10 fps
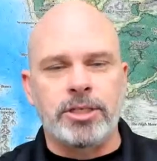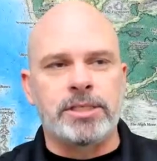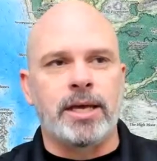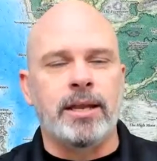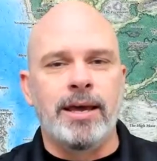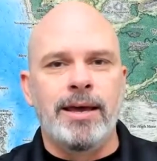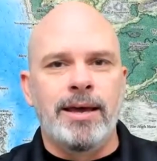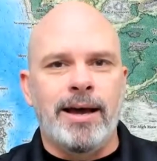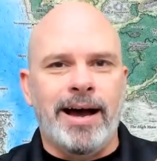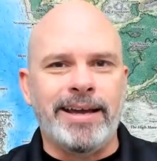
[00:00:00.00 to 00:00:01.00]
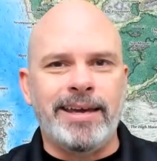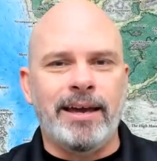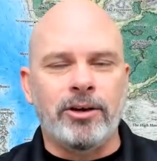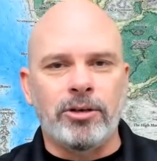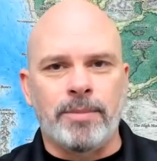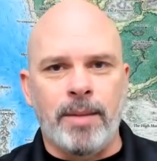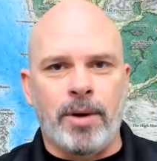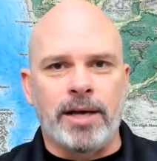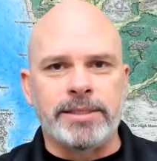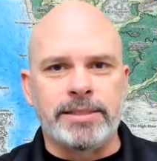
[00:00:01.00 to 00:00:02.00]
She said, I can't go to my
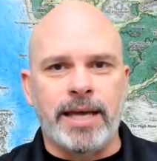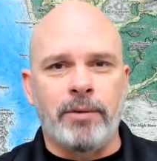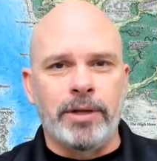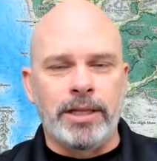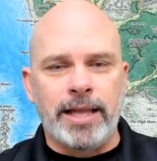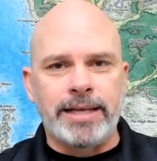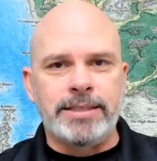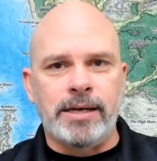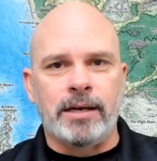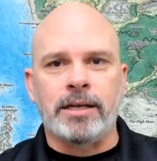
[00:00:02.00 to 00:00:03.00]
boss and say, I really like Dion.